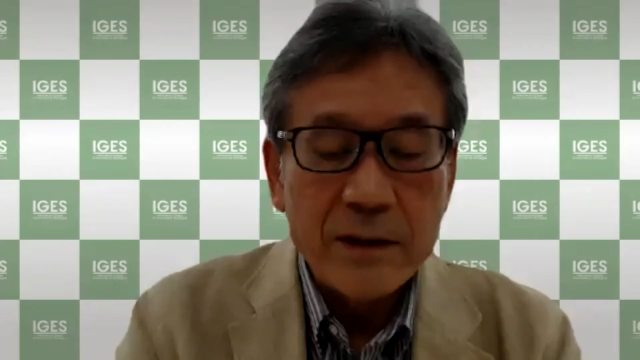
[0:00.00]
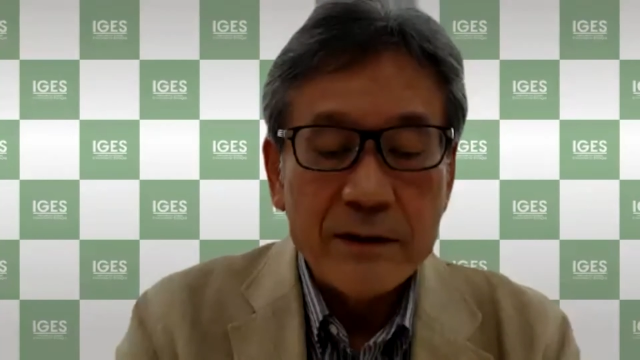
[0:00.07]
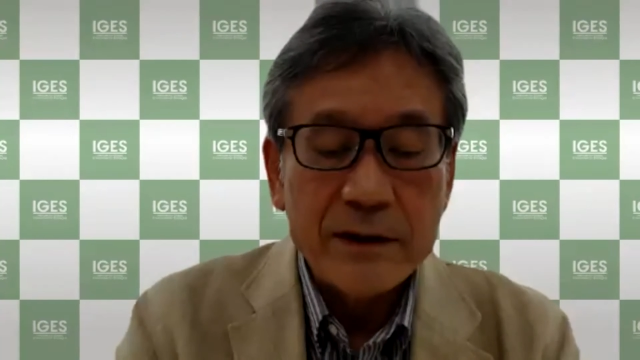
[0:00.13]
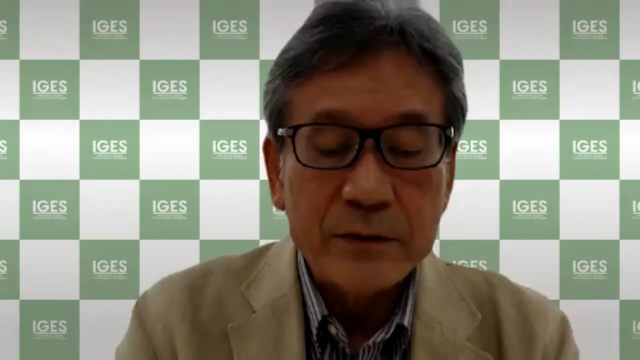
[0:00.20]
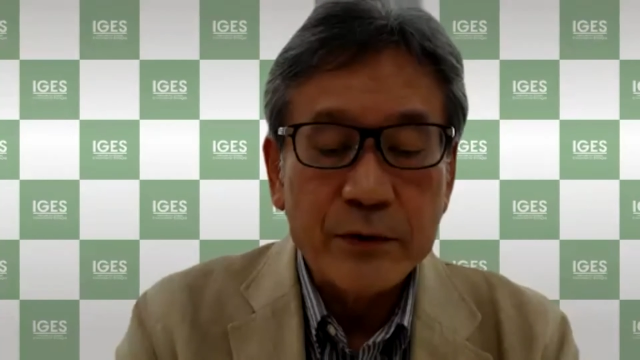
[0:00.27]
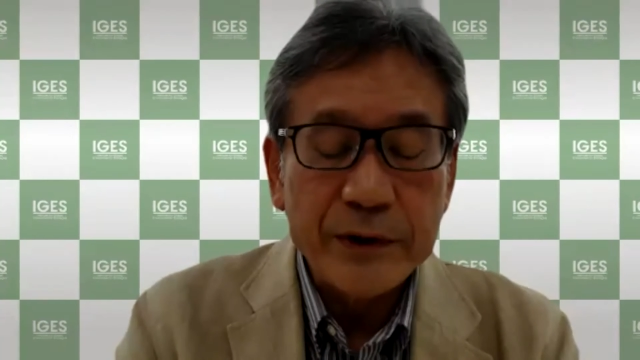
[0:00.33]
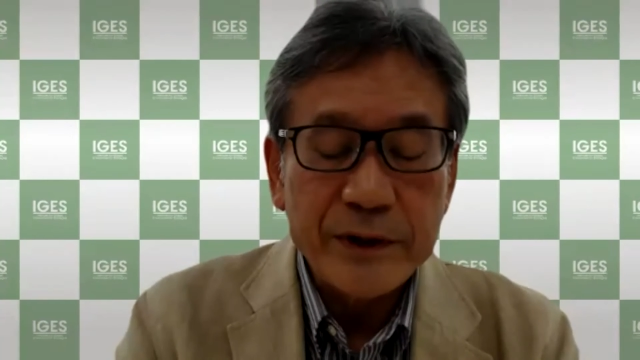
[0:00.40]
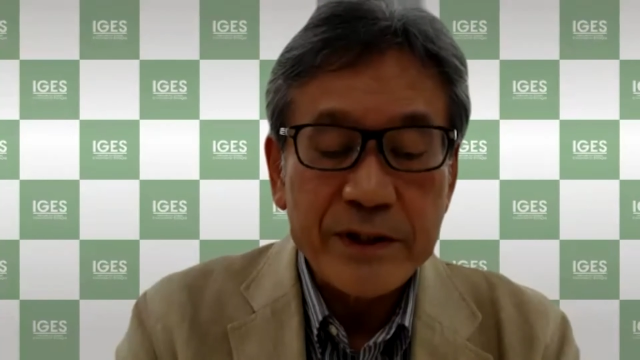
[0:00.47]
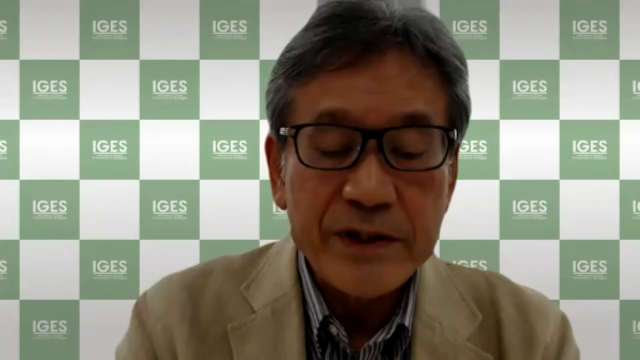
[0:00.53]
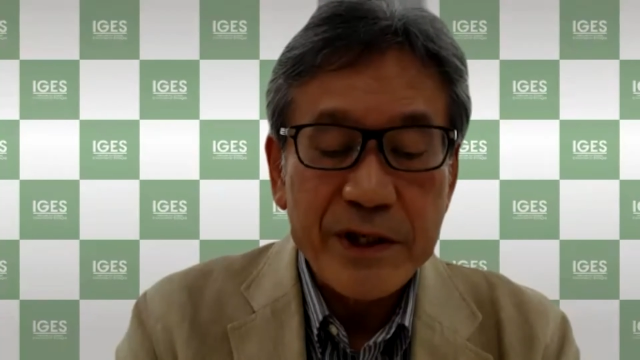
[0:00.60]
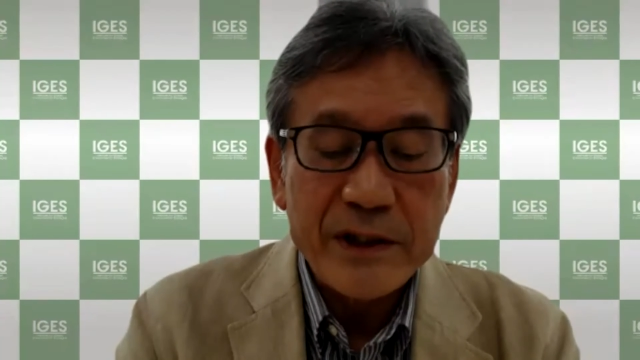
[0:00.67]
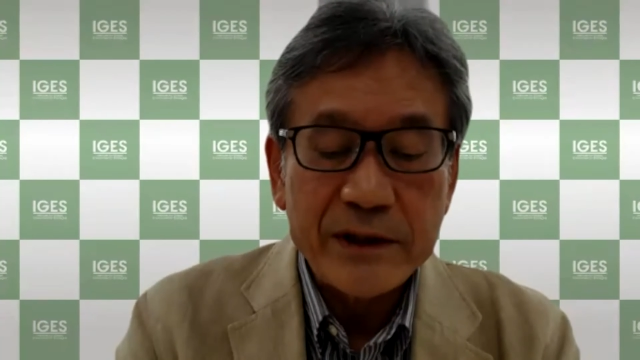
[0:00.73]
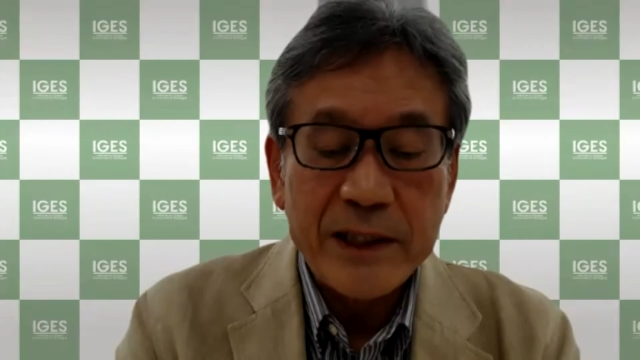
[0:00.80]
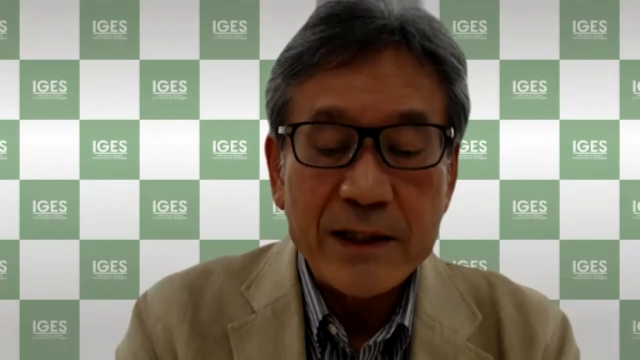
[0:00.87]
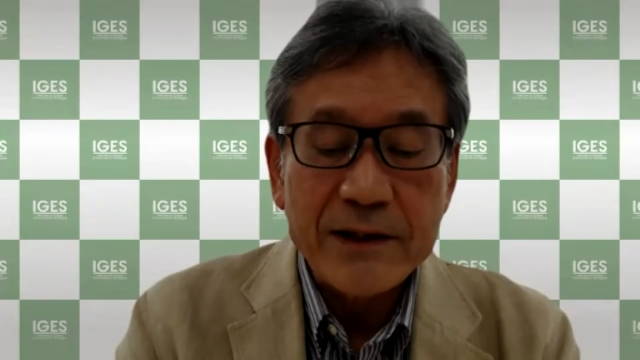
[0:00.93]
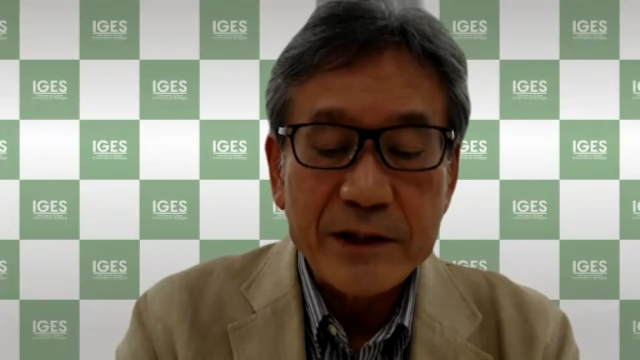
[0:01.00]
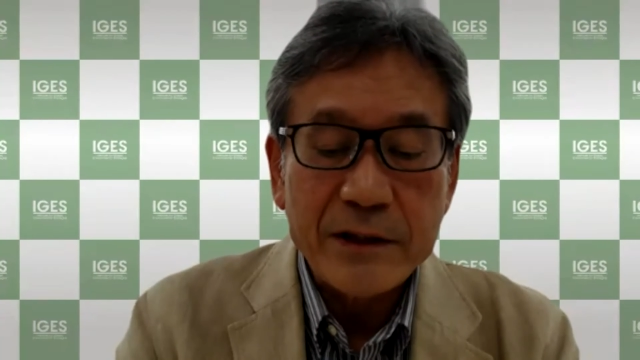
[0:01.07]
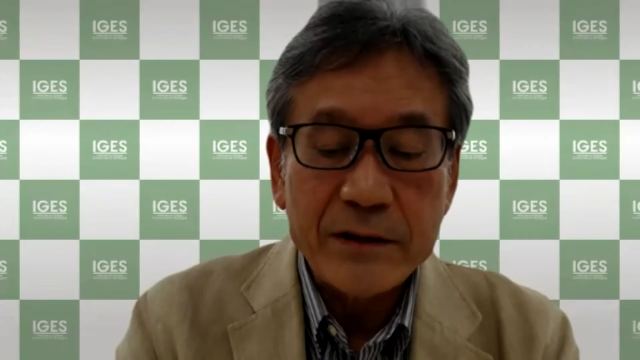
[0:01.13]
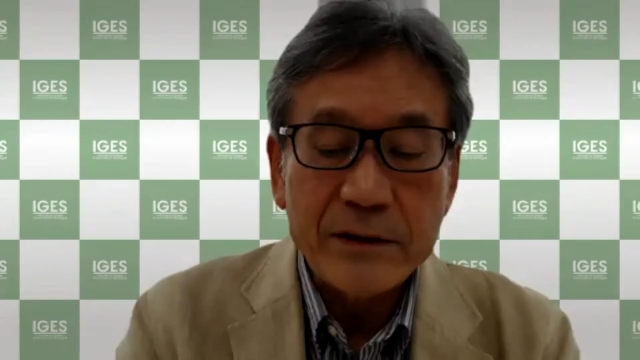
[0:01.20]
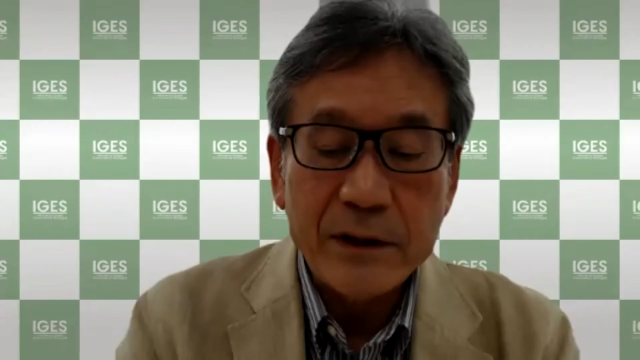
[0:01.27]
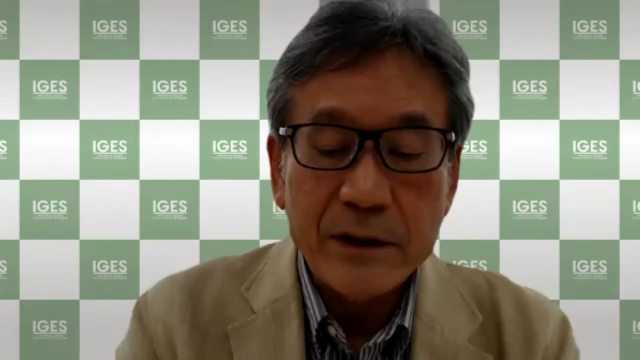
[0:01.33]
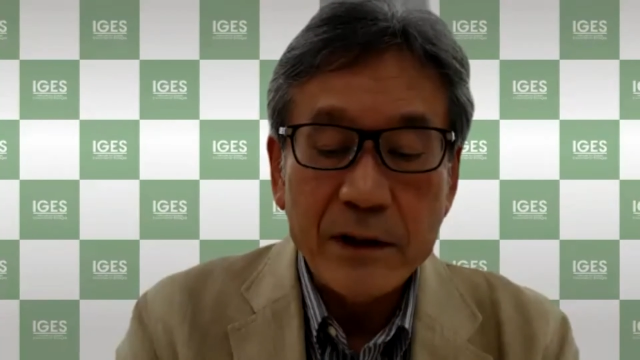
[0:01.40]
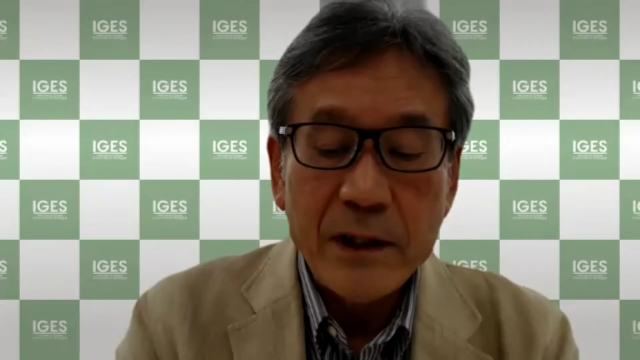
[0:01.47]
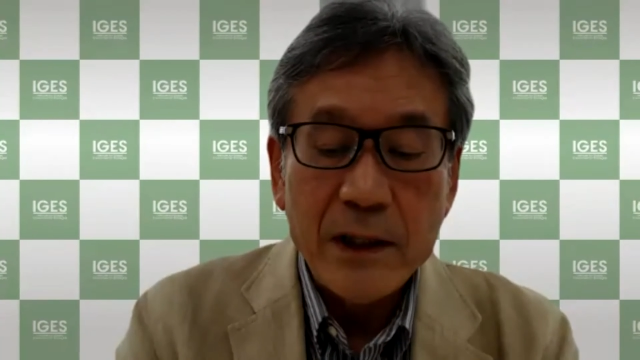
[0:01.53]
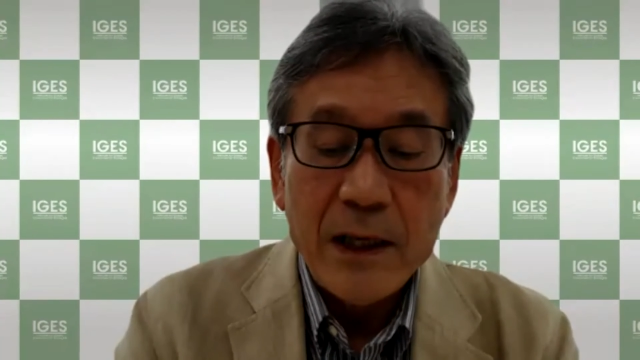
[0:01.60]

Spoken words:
the 2030 agenda,